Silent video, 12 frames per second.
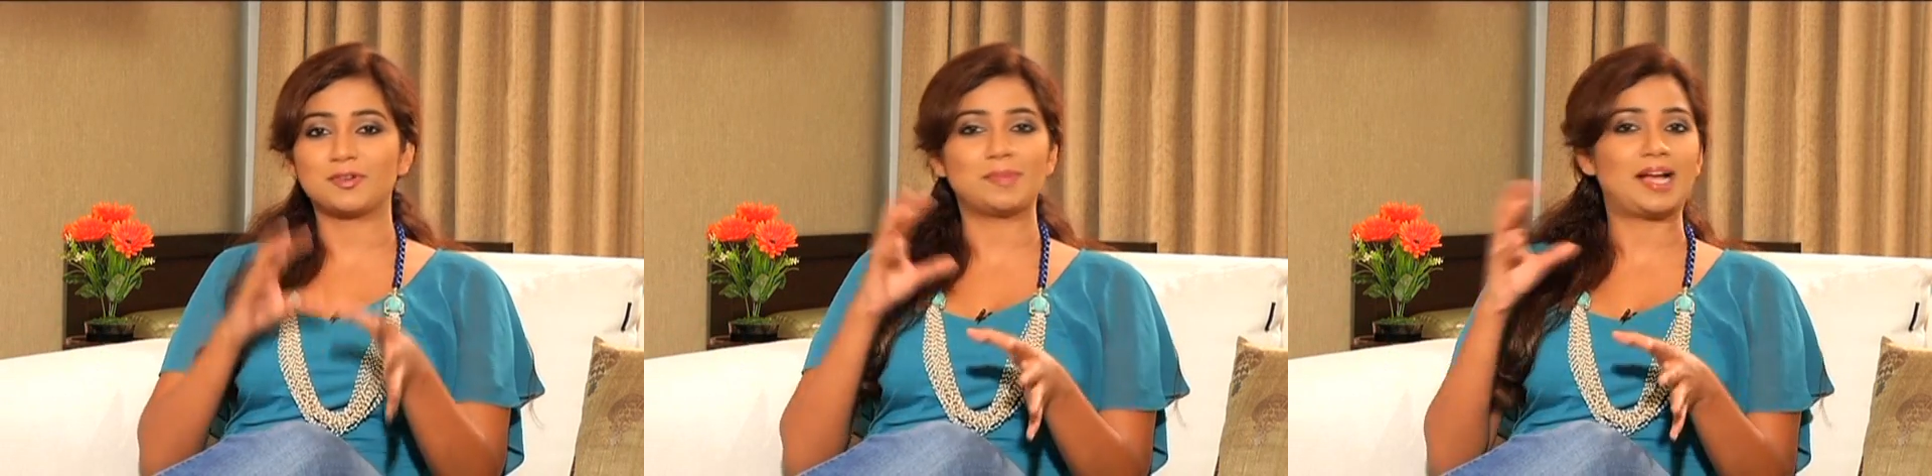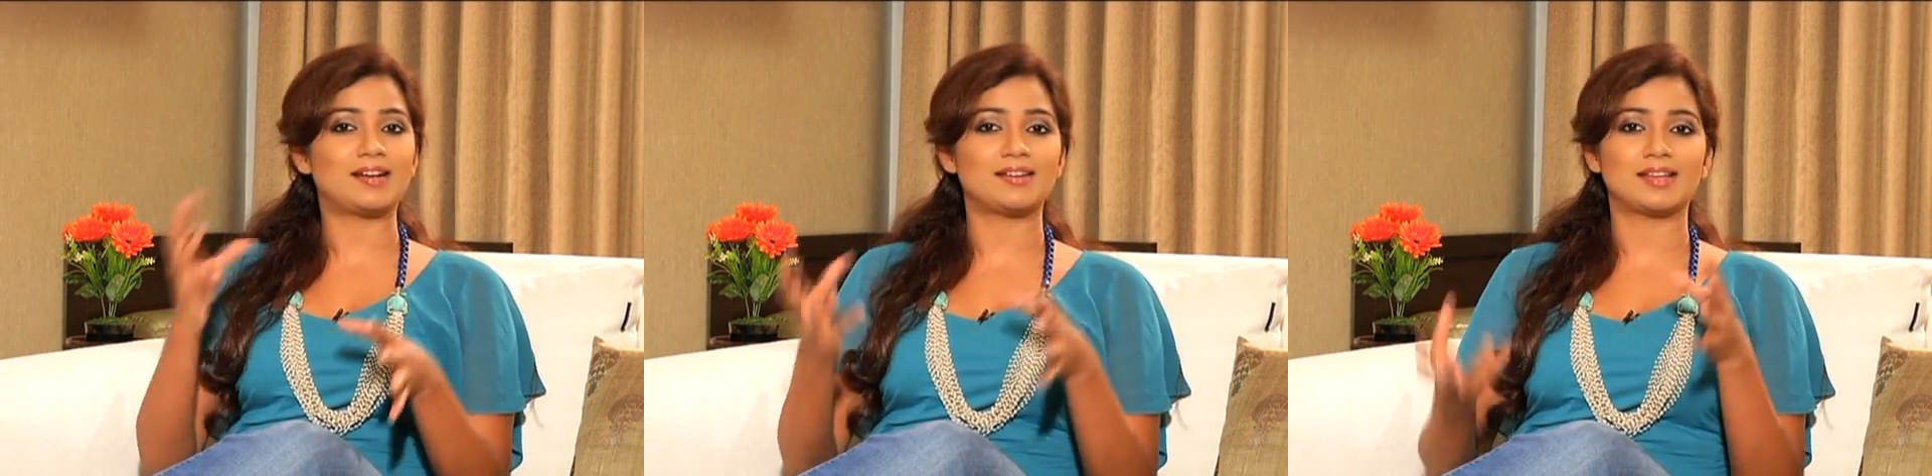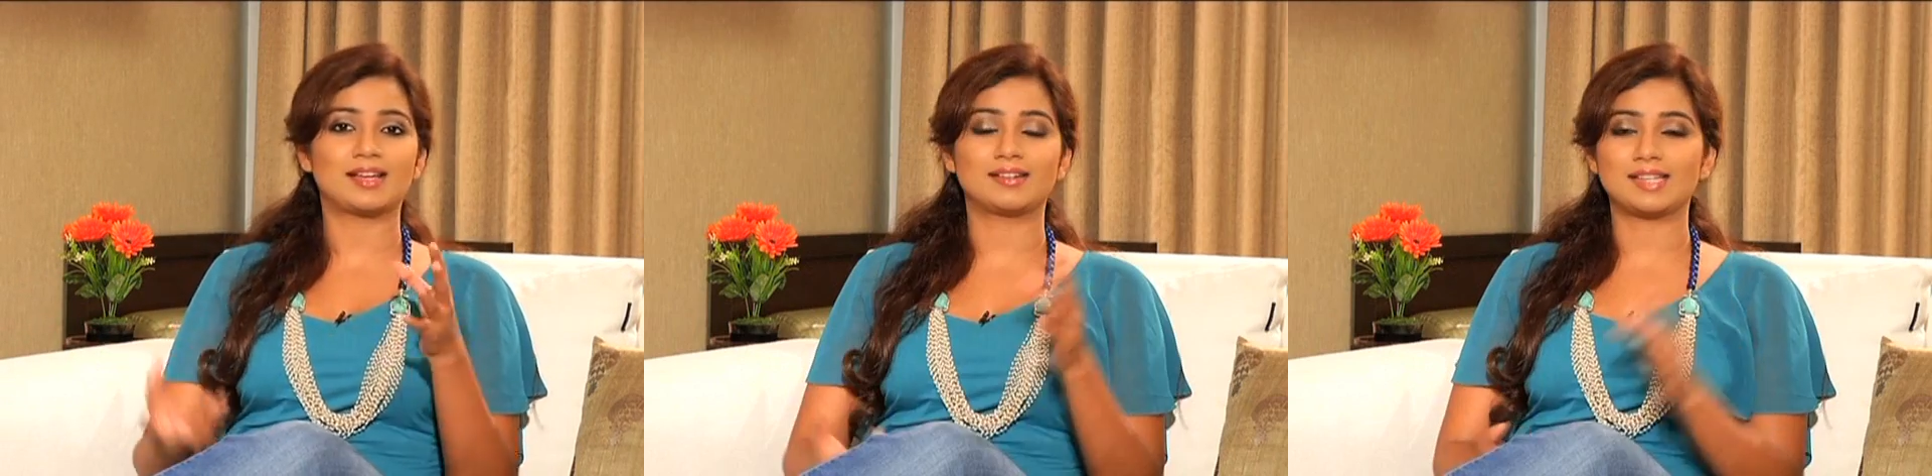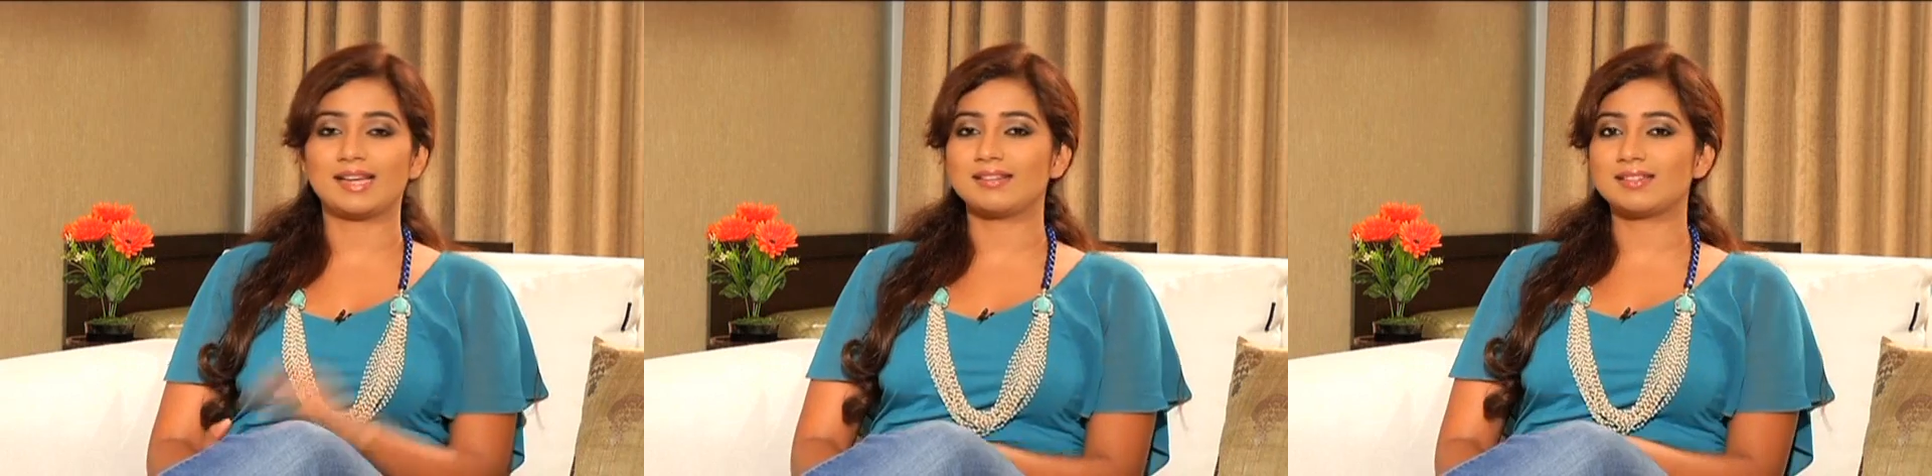romantic
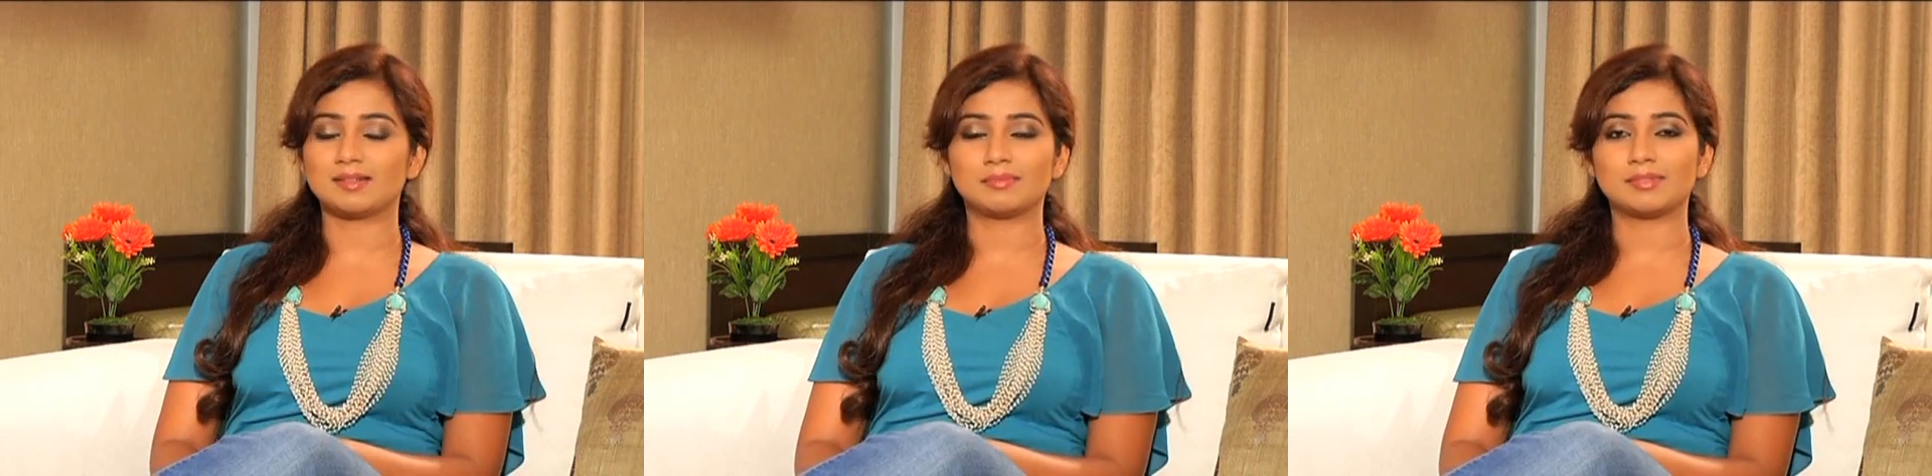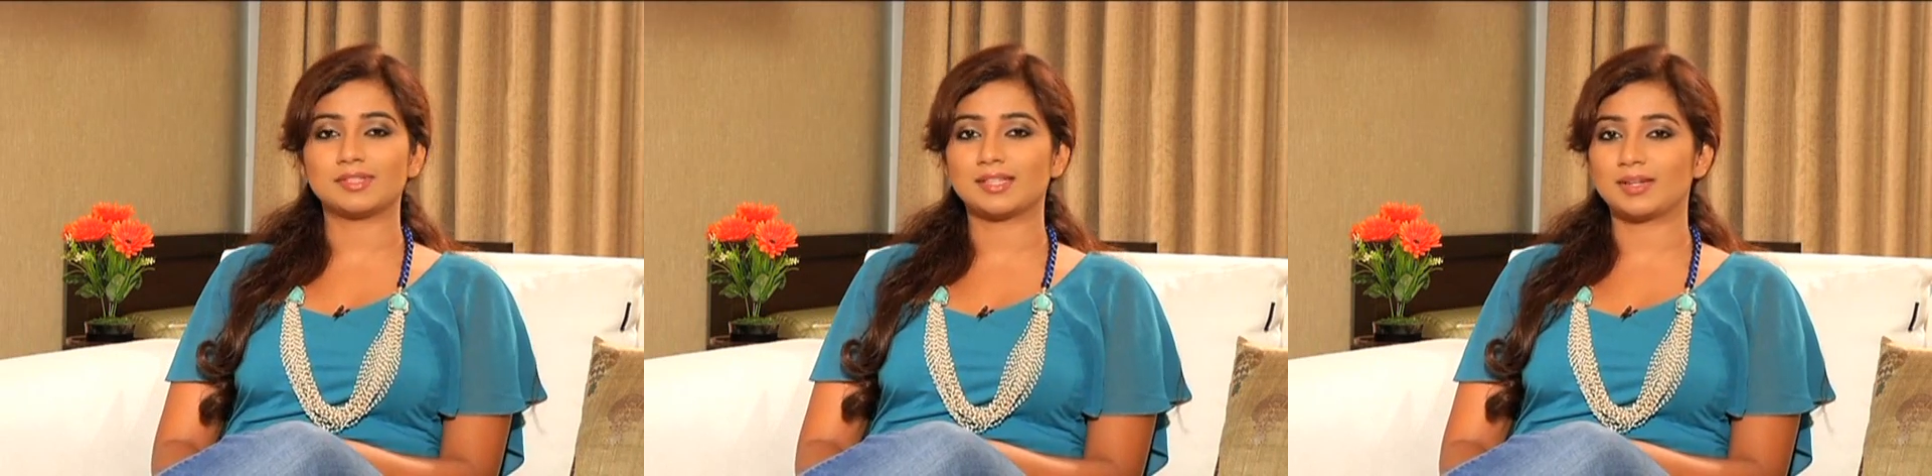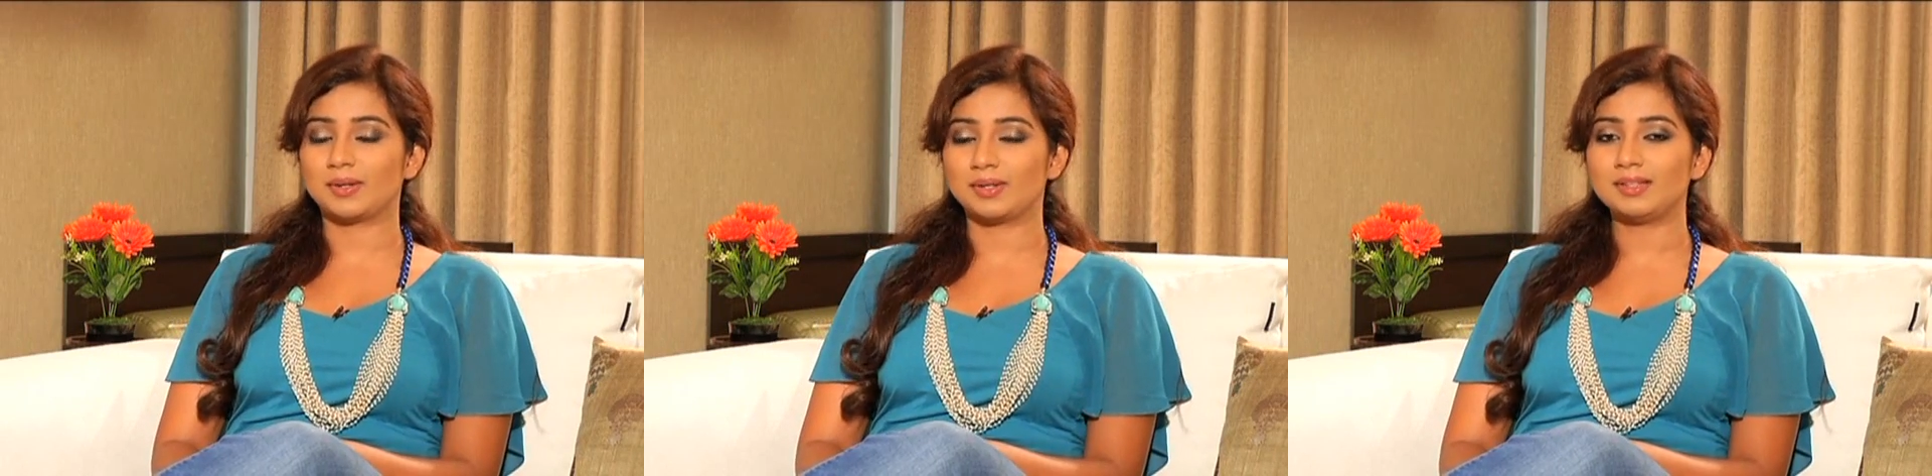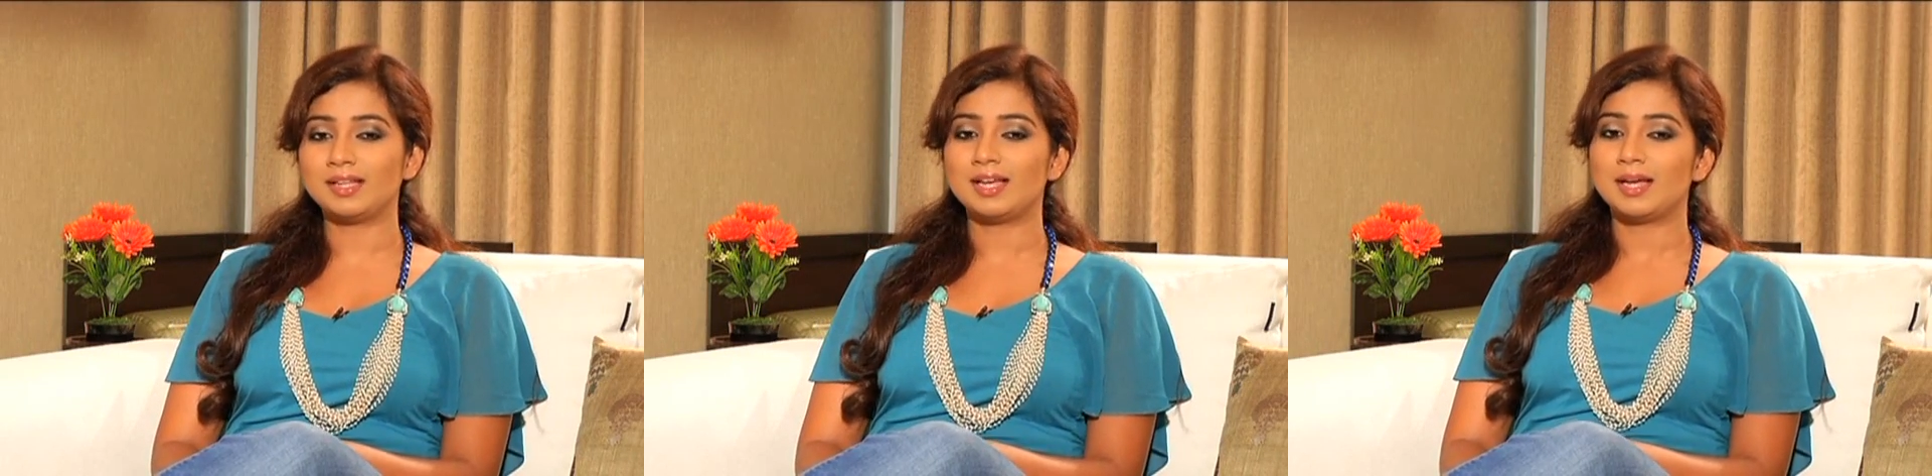dance numbers and all.